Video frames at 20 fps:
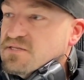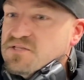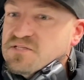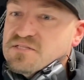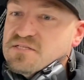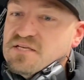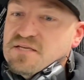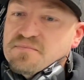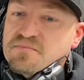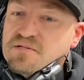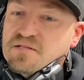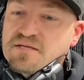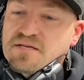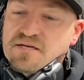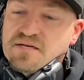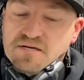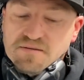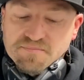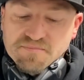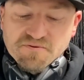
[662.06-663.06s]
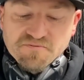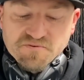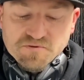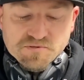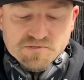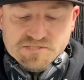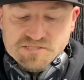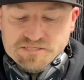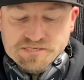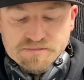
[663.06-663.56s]
just keep cleaning up the
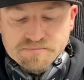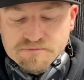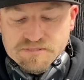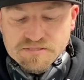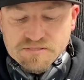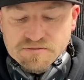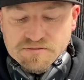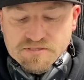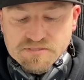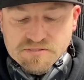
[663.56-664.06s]
fuel some. You know, the,